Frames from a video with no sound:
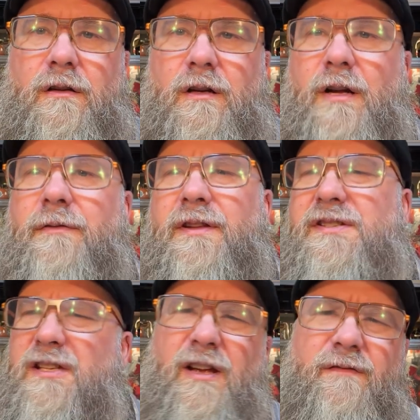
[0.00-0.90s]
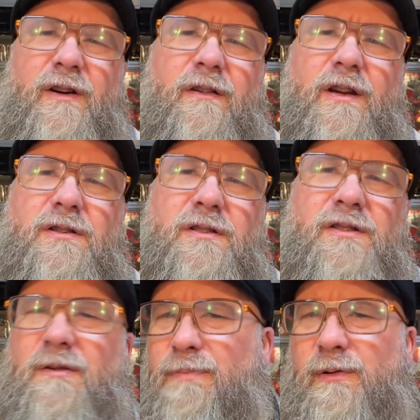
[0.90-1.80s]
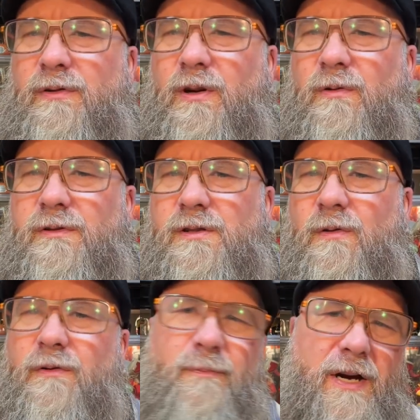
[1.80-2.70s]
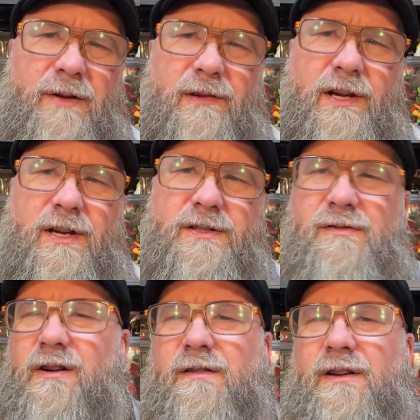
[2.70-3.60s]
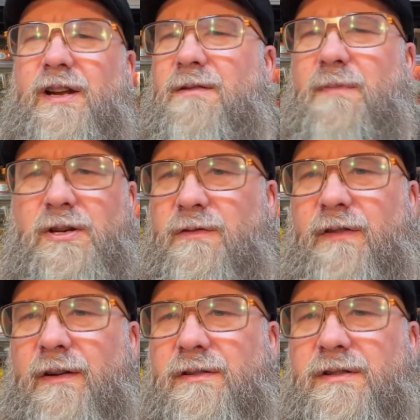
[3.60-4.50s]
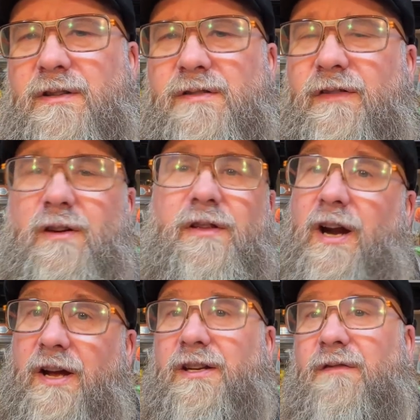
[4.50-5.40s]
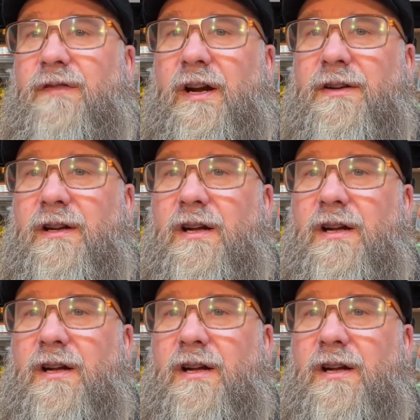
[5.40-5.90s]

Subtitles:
Other than slight variations in the blue coats or the brown legs, there aren't any major variants of this figure that I can find.